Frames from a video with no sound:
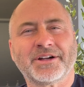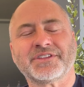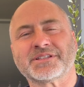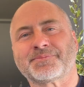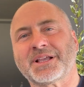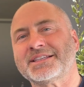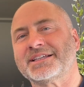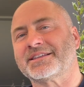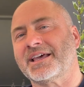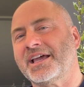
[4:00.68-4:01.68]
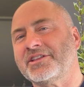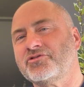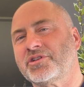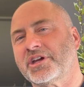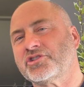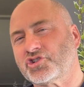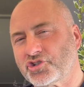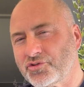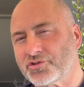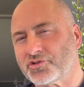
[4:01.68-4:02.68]
on this planet, and you can
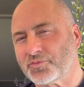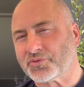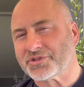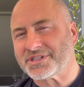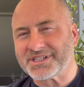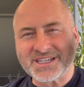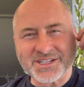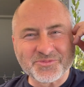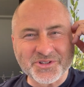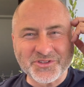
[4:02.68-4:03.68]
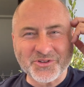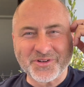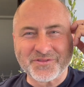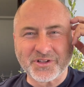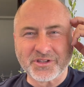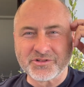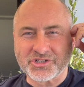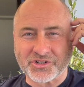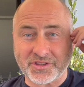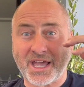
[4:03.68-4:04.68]
choose to proceed with your
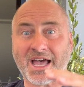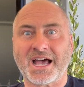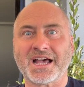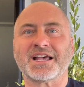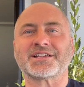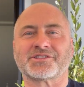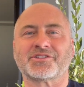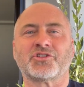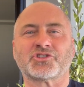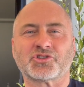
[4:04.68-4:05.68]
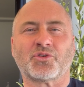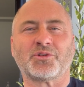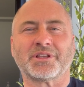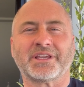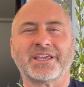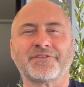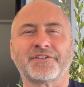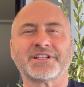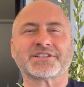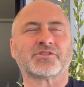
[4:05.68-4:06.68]
evolution as a soul,
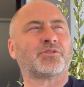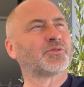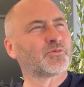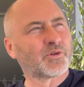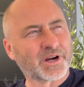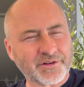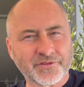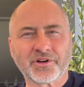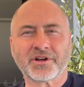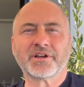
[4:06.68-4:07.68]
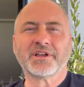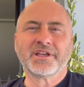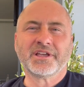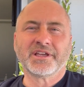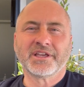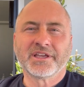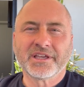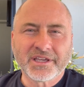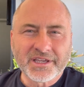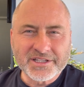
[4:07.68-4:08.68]
infinite soul, wherever
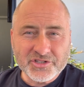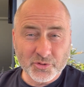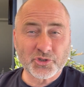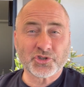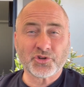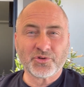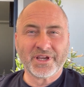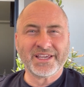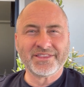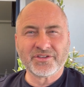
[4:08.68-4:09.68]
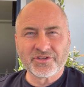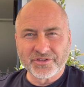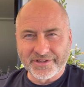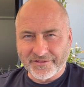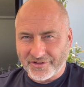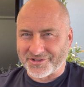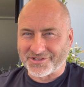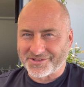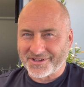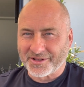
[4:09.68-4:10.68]
it suits you in the
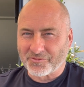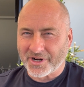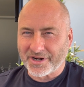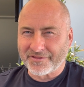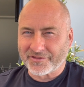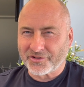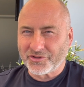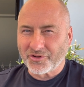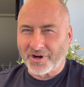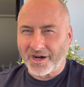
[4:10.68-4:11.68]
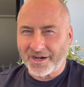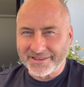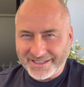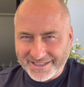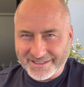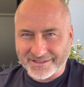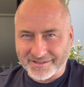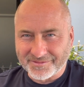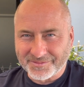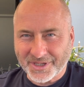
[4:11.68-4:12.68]
universe and wherever you are needed.
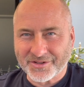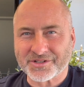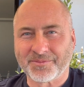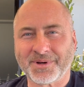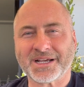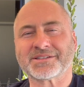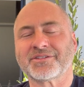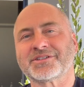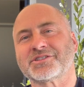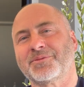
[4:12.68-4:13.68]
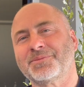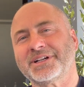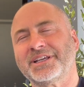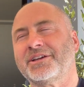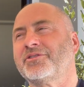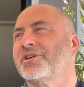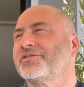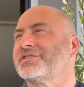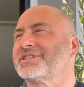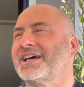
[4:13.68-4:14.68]
Because a master is somebody who
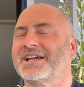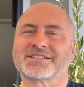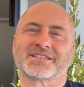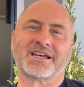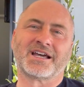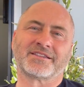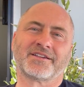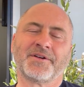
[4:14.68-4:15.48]
understands that